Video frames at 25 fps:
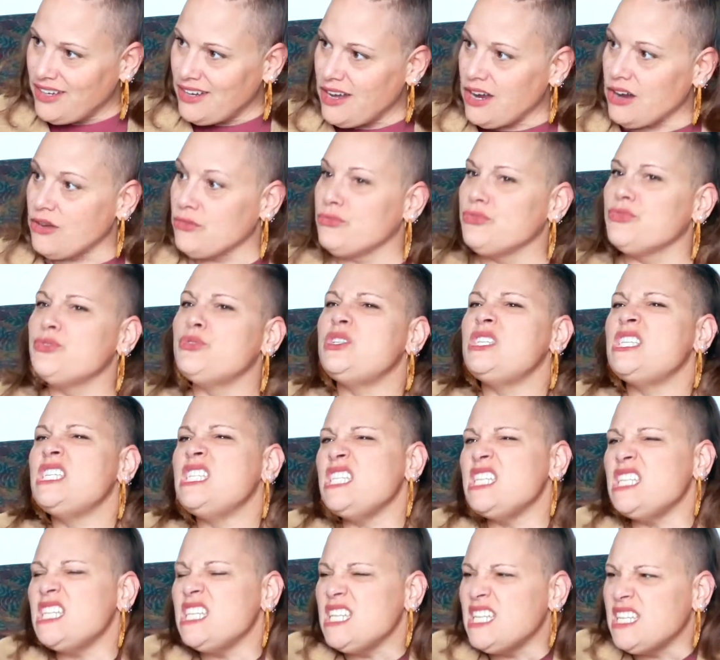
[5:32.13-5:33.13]
our
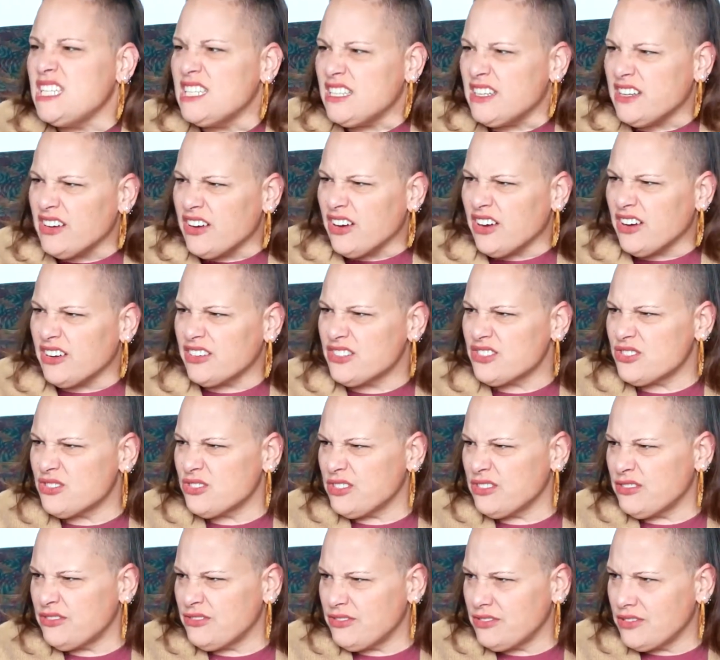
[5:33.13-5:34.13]
routine and our
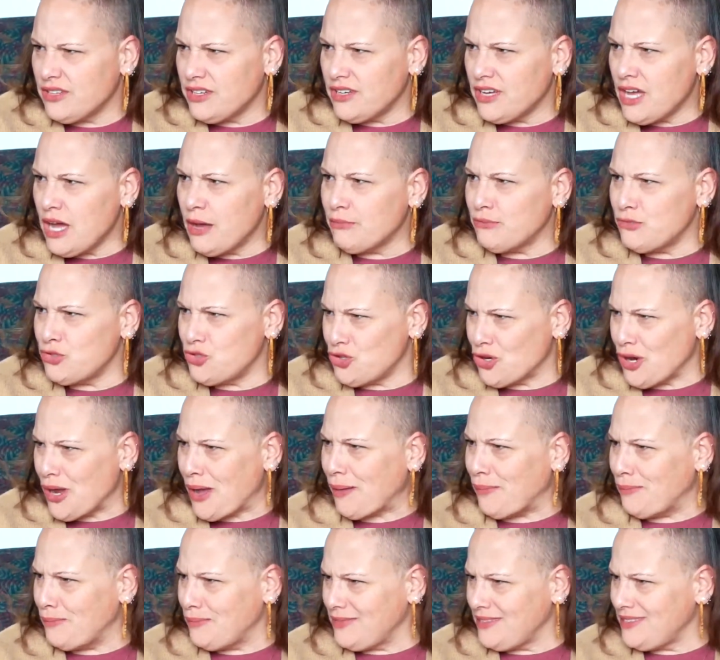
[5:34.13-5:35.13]
sort of
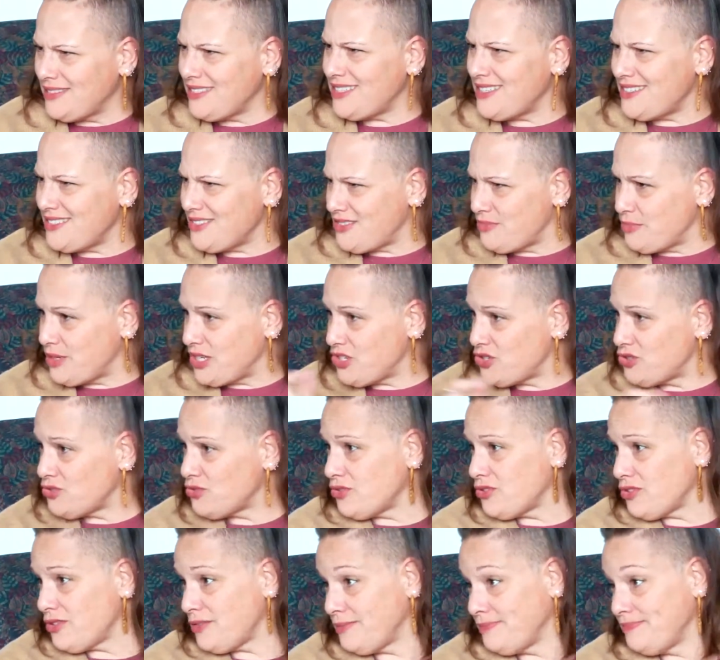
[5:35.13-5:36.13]
humdrum is much
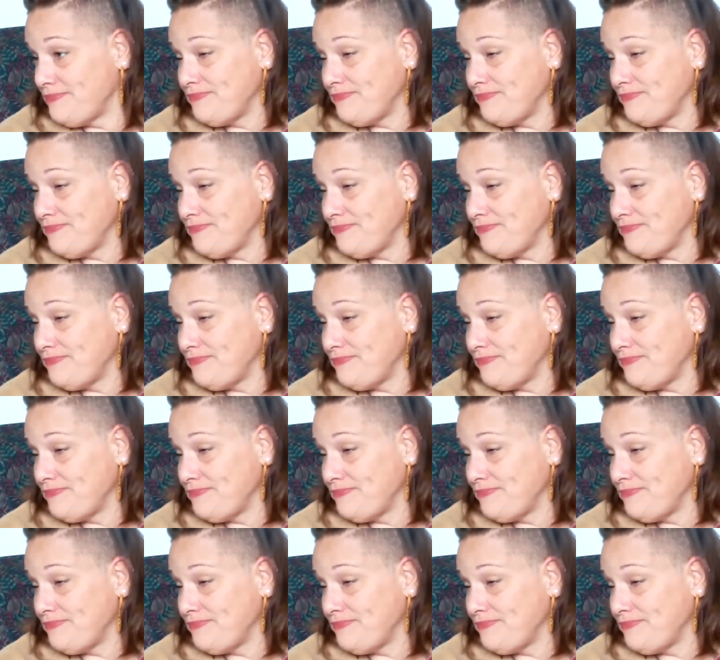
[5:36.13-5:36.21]
shorter.